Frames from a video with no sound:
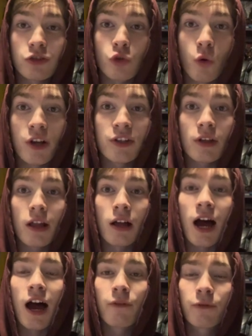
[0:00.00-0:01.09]
stories
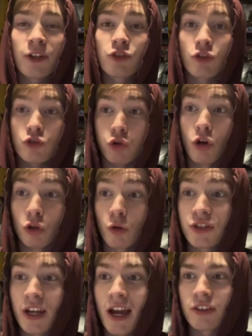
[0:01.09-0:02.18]
uh, featuring
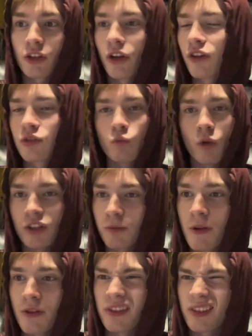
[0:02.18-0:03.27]
Lords characters and
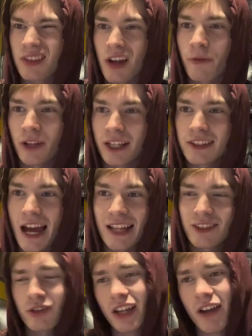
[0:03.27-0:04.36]
wordsmith and stuff like that.
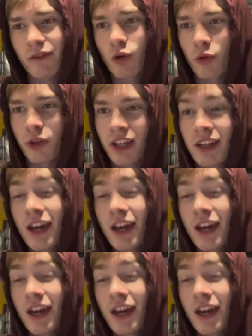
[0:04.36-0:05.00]
So it's kind of a cool thing.